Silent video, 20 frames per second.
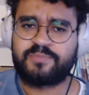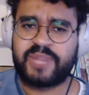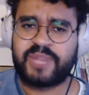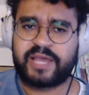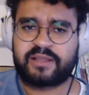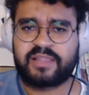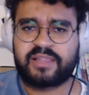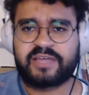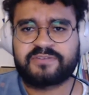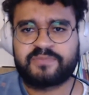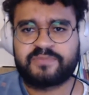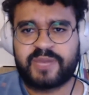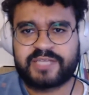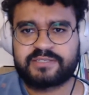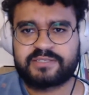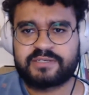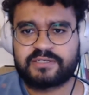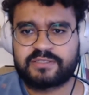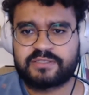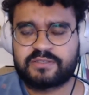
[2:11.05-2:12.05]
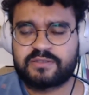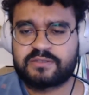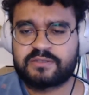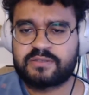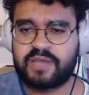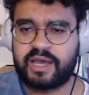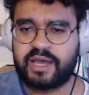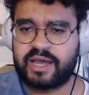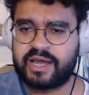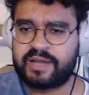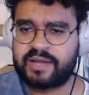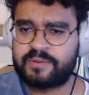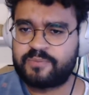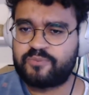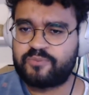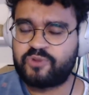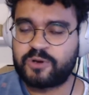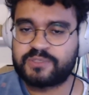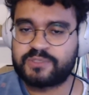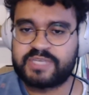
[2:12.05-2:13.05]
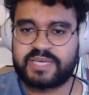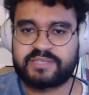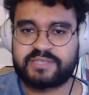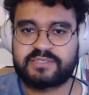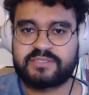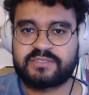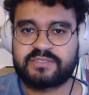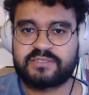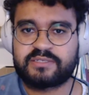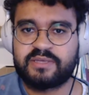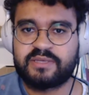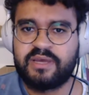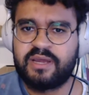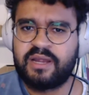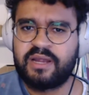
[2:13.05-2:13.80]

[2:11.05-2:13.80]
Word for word: Black Lives Matter uh, protests,